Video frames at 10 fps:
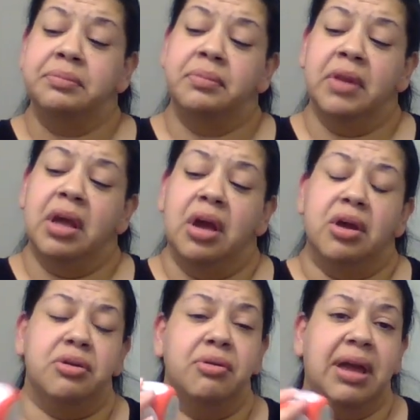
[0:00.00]
You can
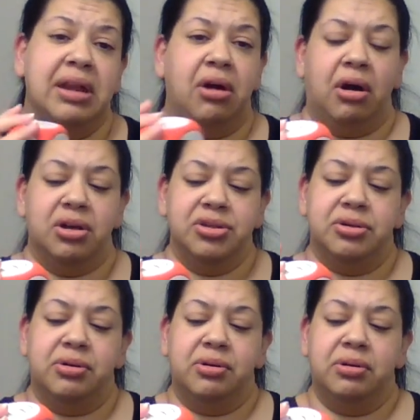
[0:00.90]

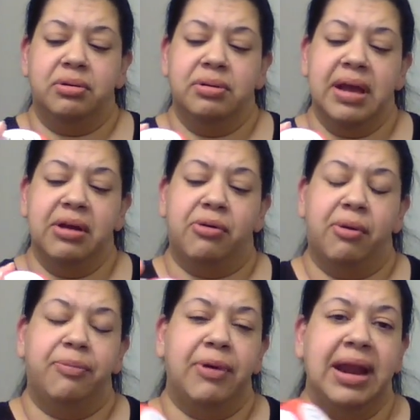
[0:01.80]
also incorporate
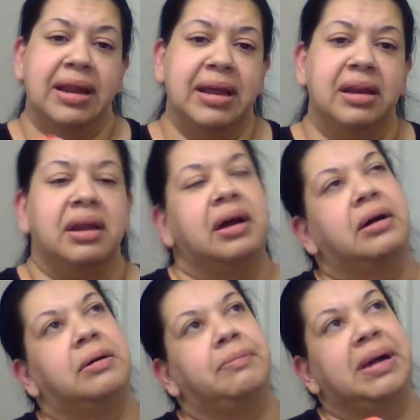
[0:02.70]
it by
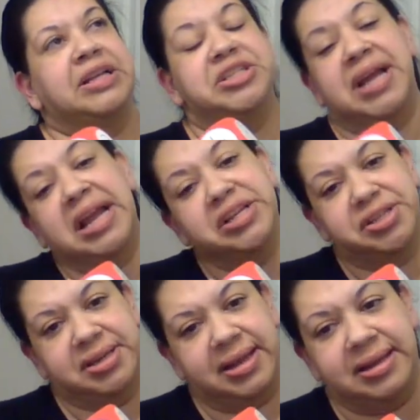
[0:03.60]
changing
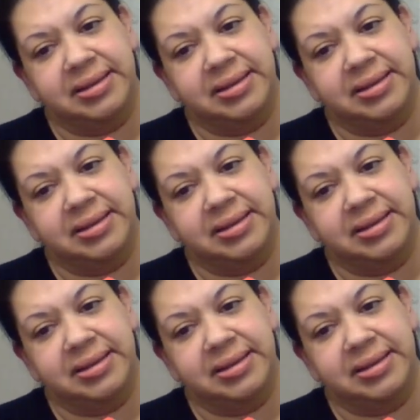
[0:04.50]
it